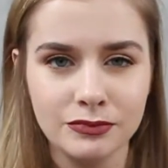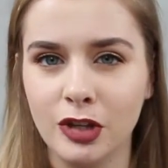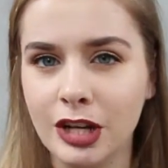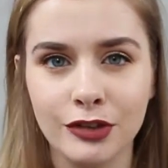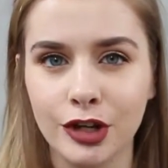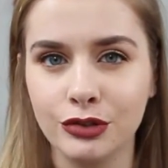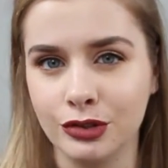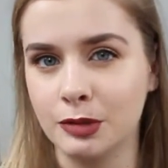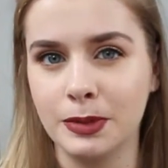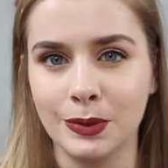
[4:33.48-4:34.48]
I never go
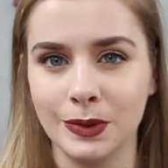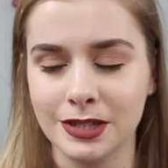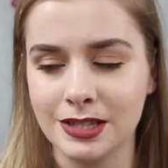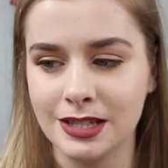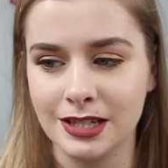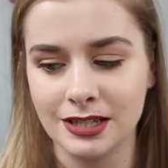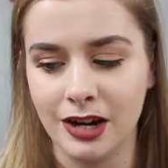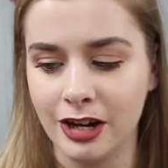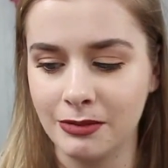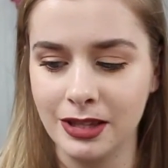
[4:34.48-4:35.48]
through the big ones in
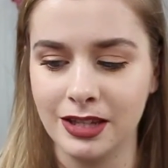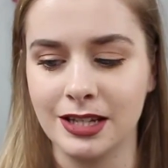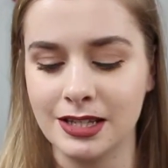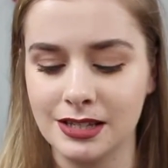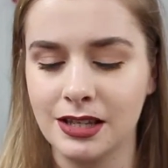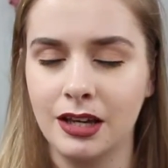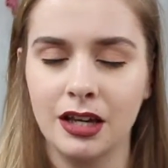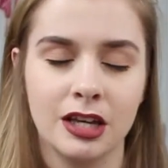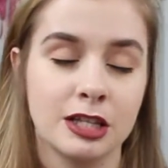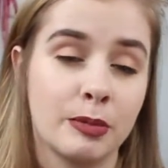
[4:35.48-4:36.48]
time and then it's
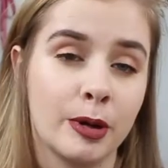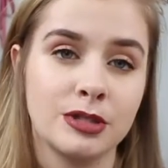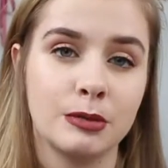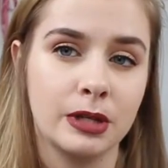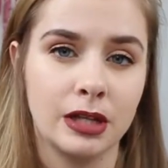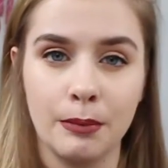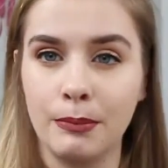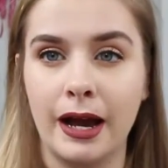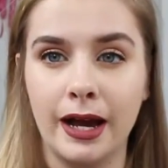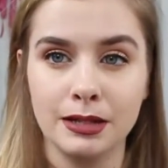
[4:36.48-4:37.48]
supposed to be like
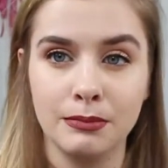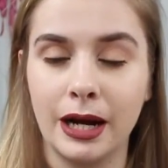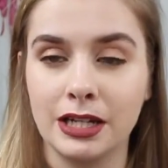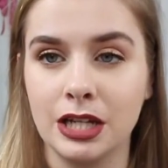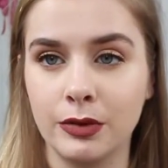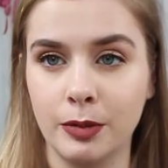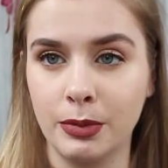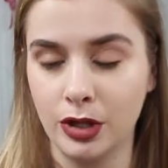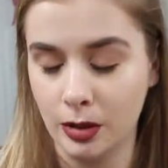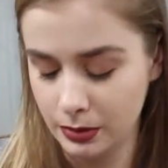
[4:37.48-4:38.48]
bad and bacteria
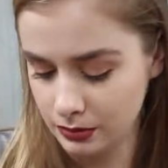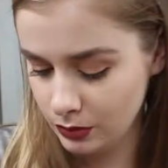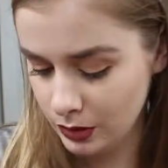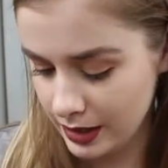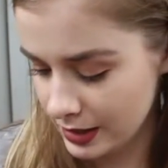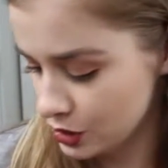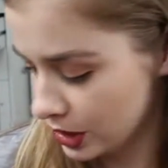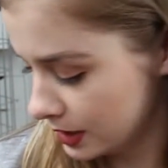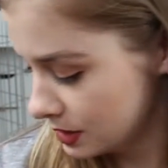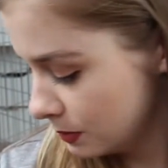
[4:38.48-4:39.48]
build up and all of that
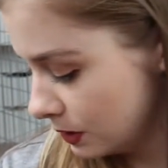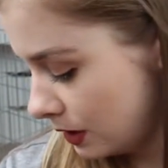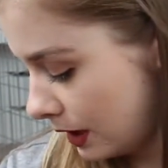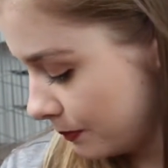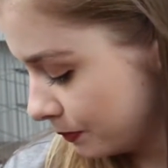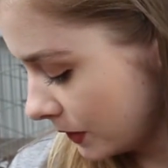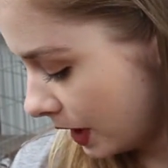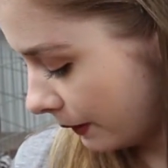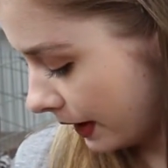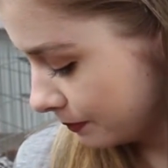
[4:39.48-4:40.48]
jazz but yeah
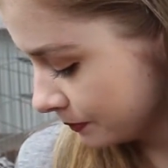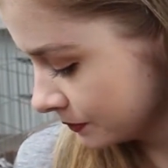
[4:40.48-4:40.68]
anyway